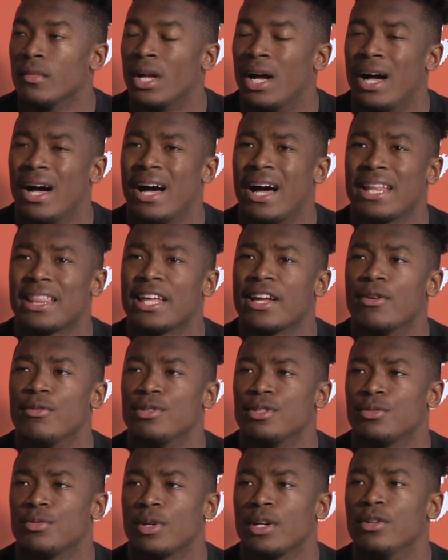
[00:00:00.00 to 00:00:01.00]
I think it
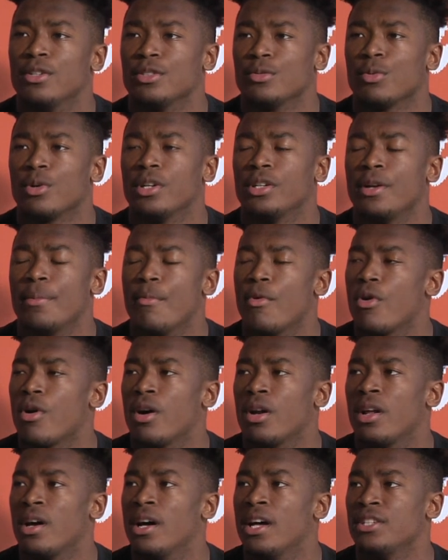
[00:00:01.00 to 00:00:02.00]
was it was really more
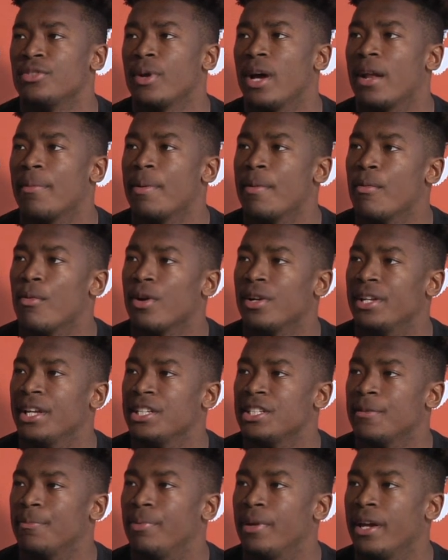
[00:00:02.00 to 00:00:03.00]
on us. We had to be more
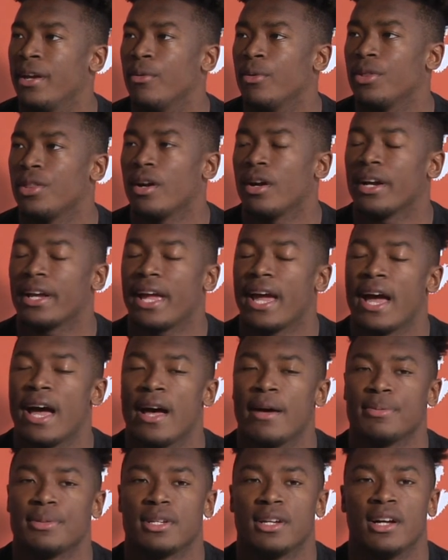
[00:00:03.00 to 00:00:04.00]
disciplined with our
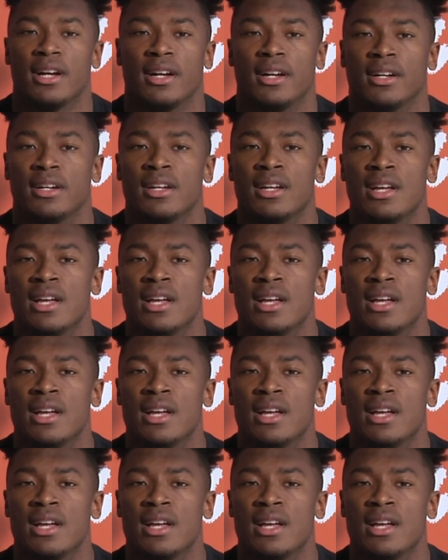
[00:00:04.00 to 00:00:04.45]
gaps. Uh,